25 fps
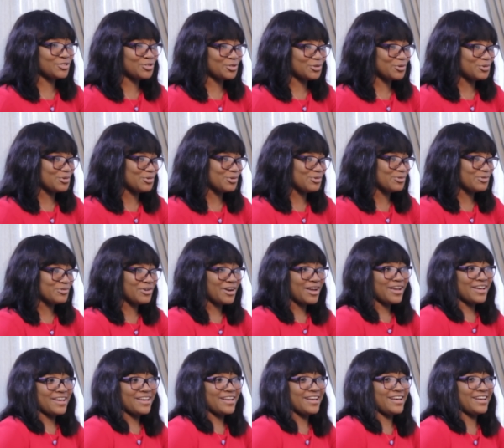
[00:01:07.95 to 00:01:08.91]
school
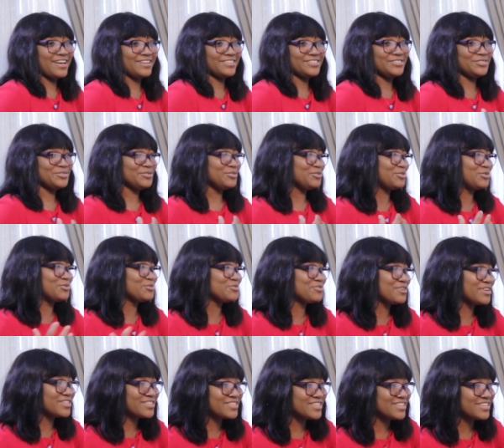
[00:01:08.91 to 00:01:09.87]
and you know do
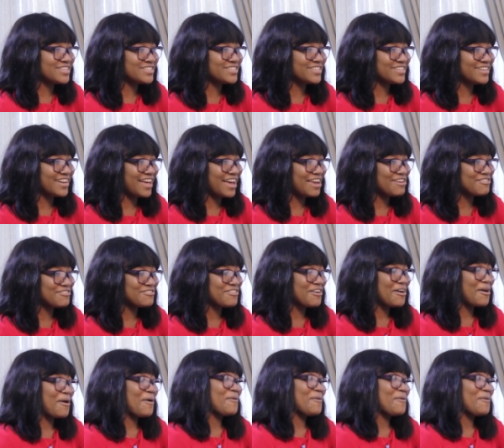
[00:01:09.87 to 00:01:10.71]
great things in life.